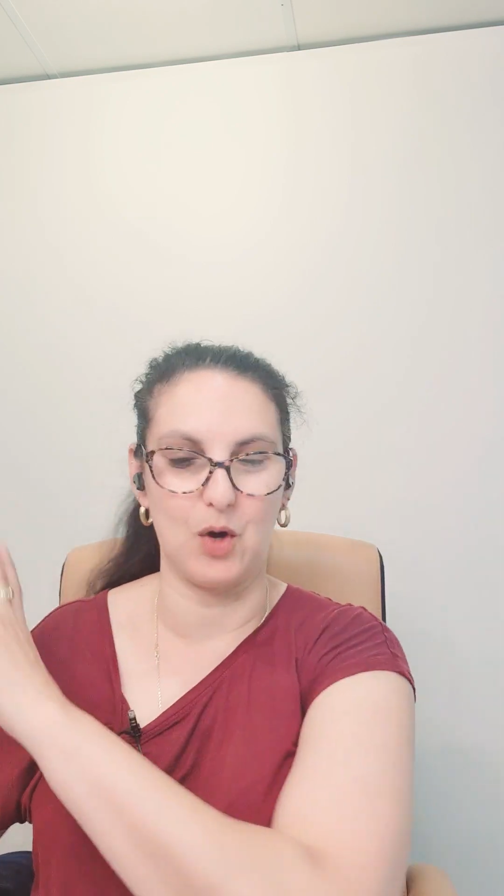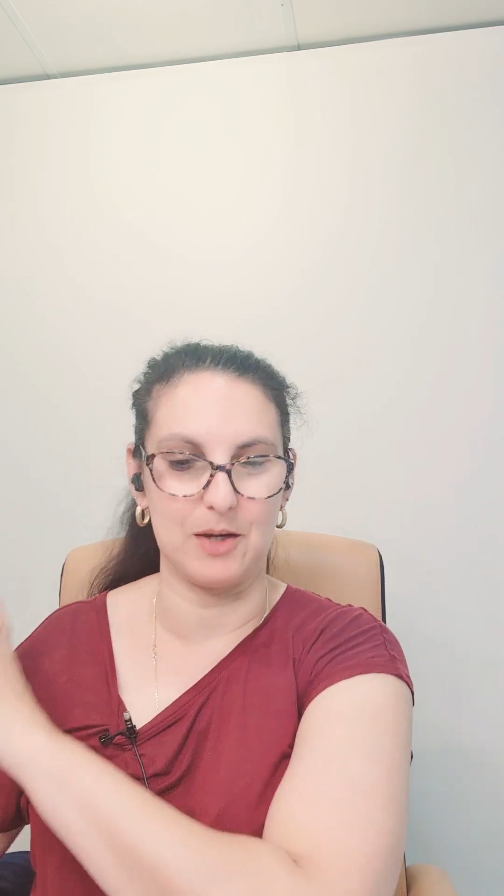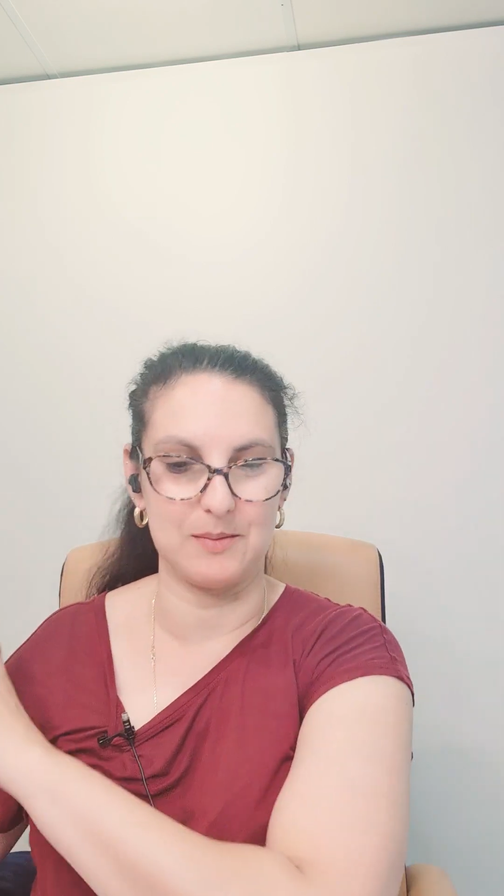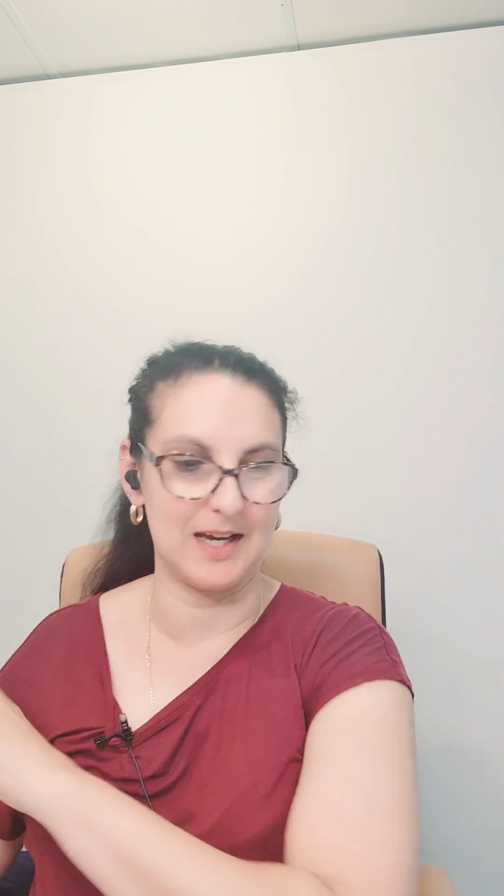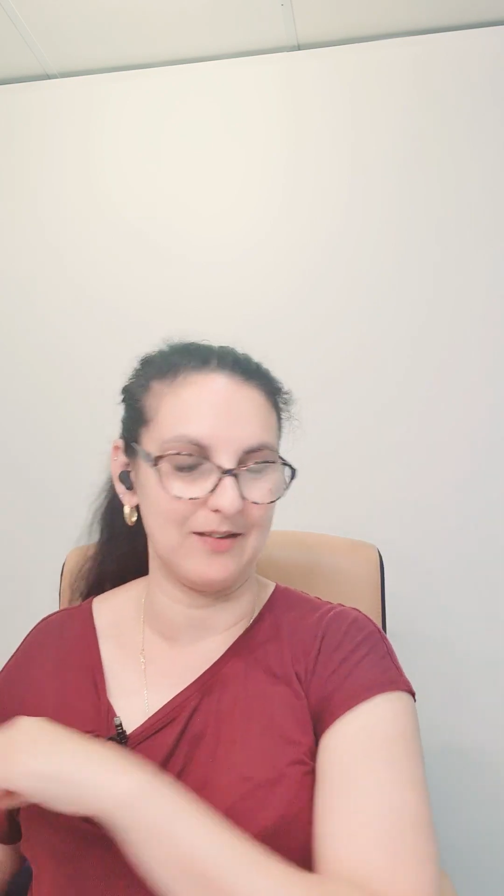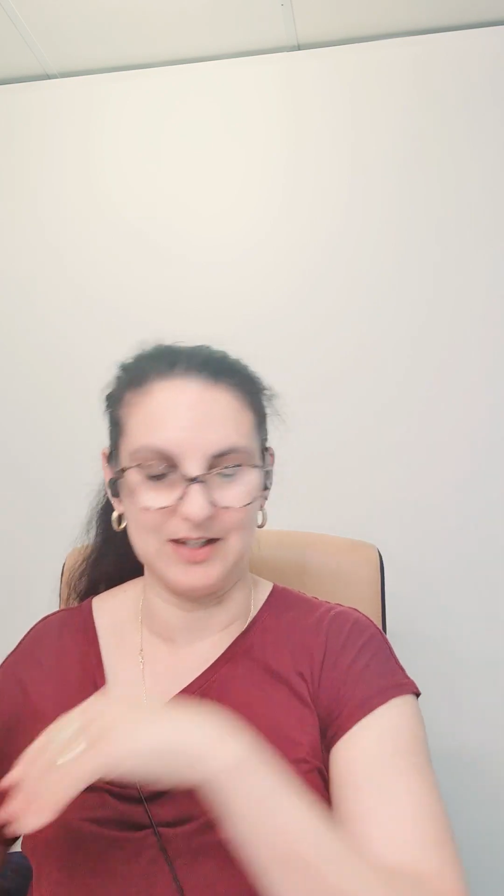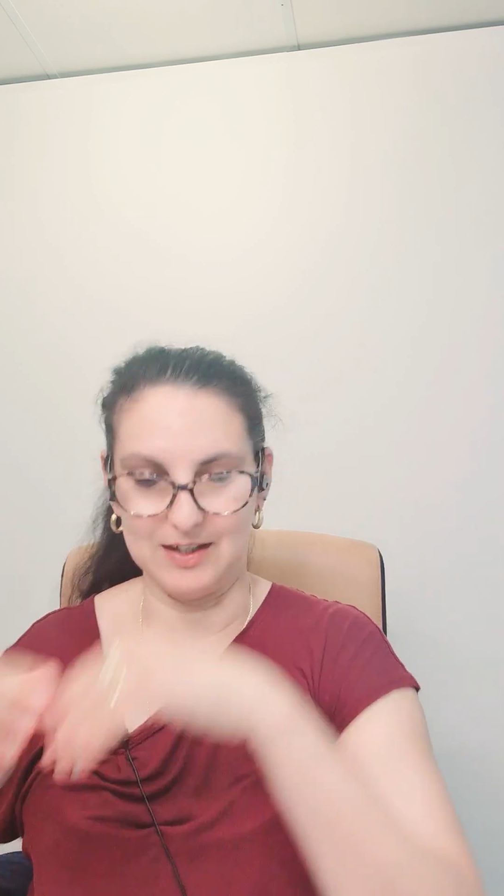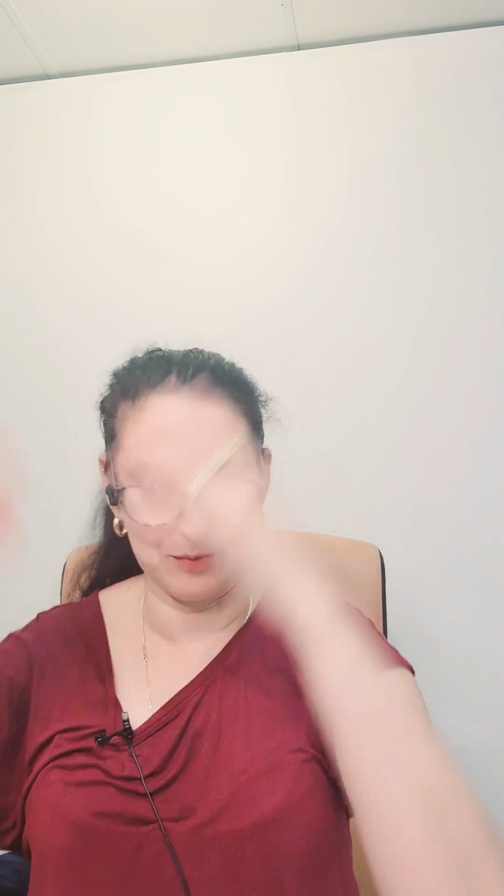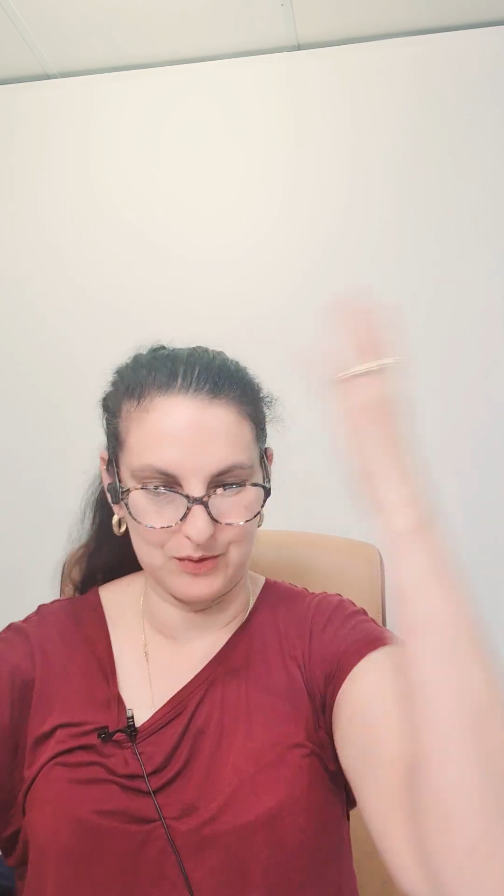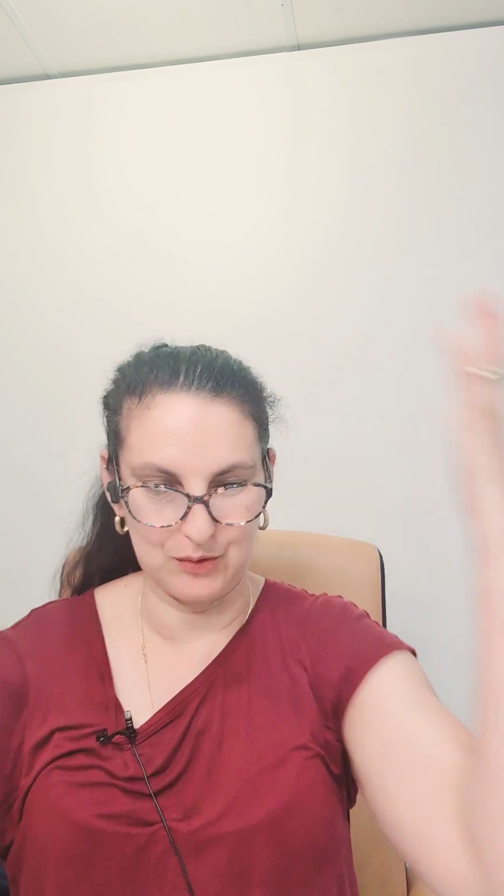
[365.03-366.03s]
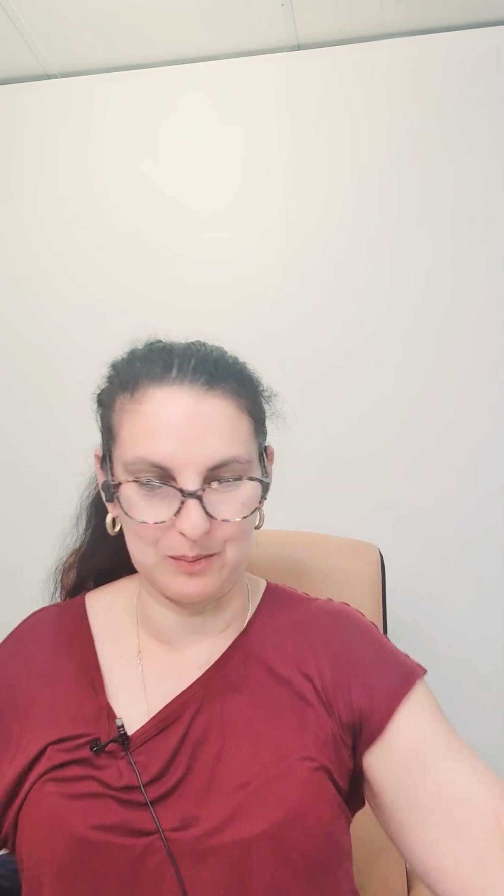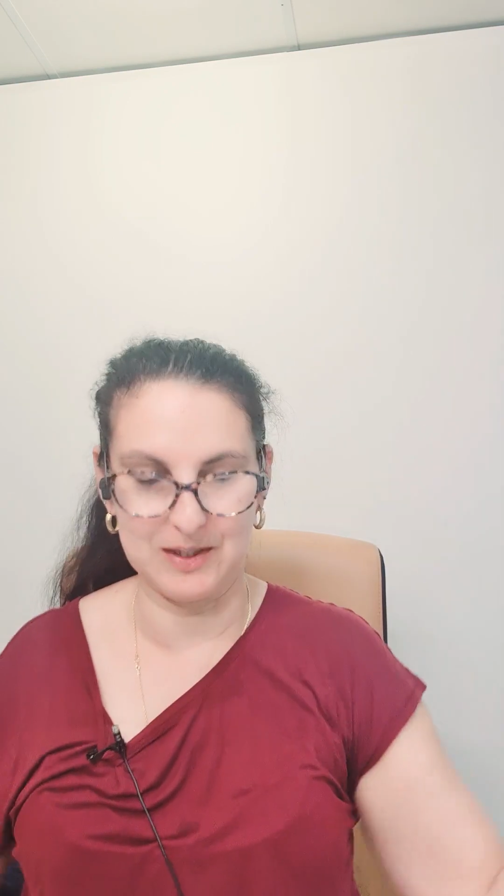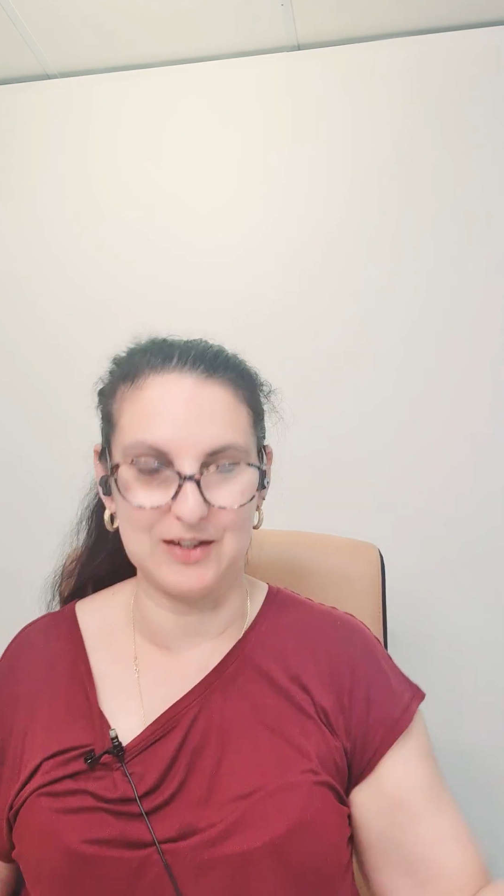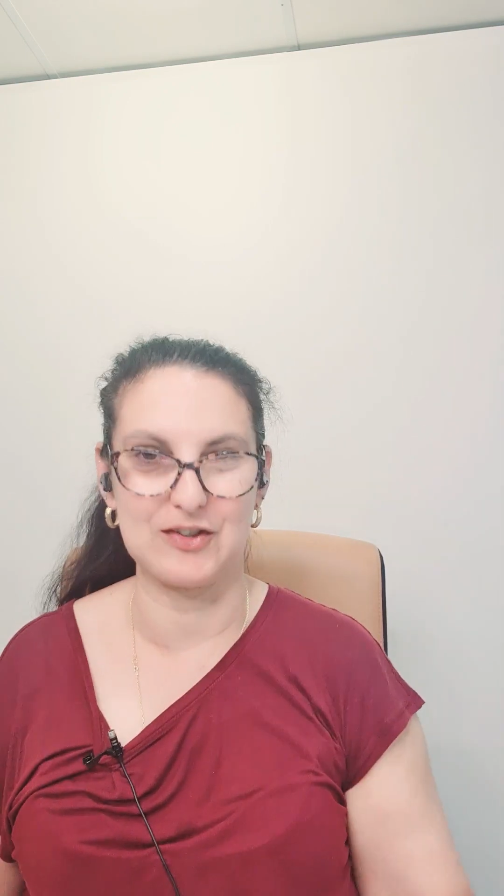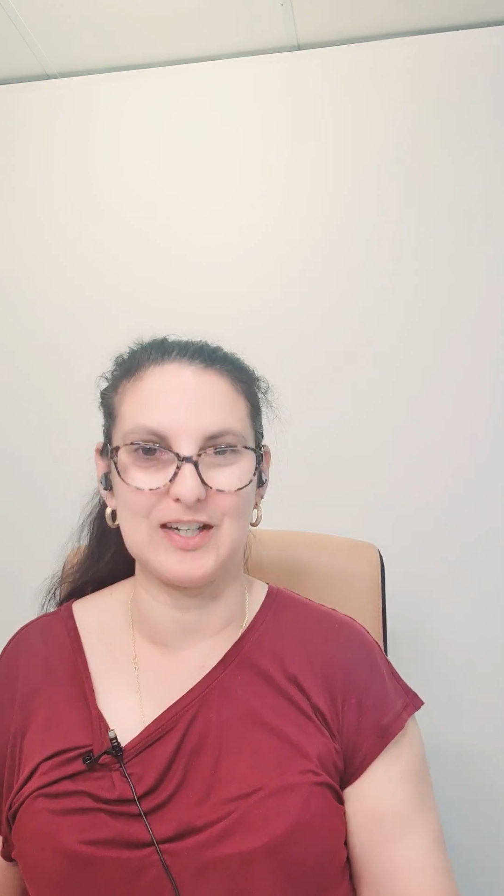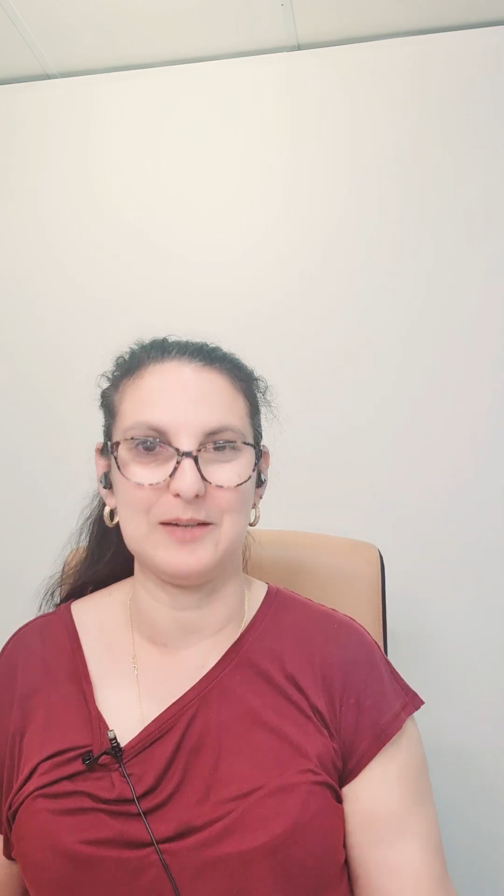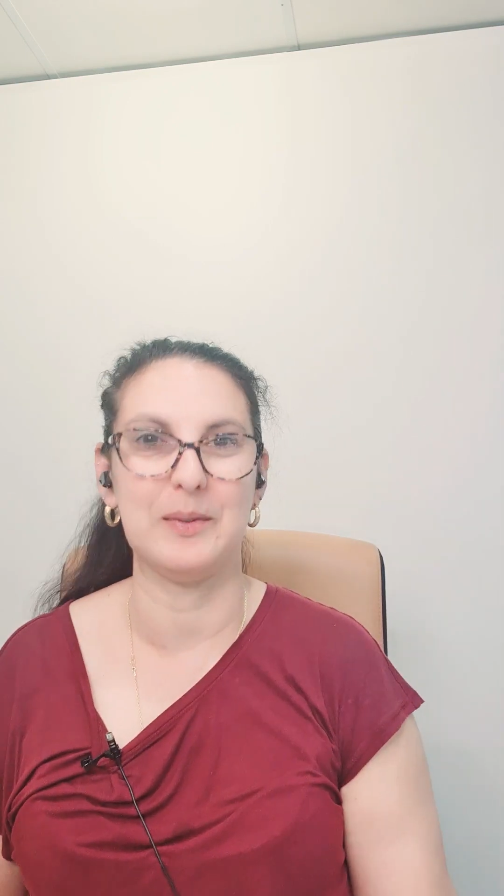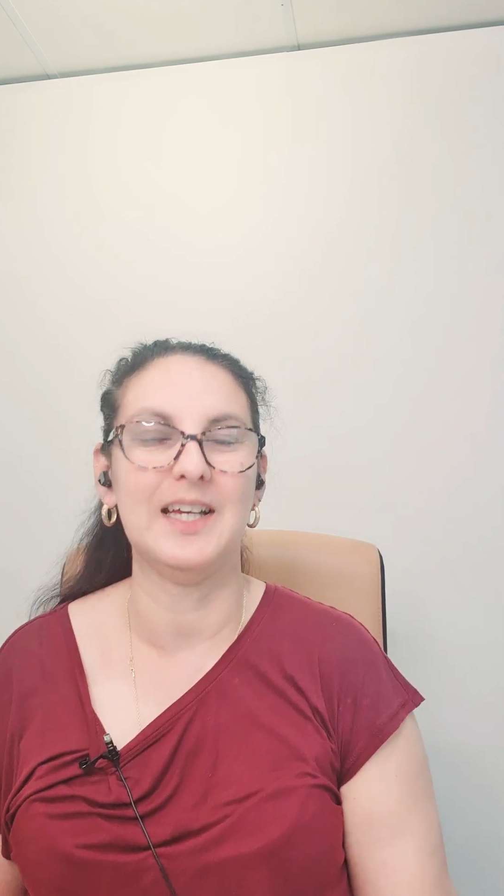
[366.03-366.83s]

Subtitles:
wiped out and it was all a big dream.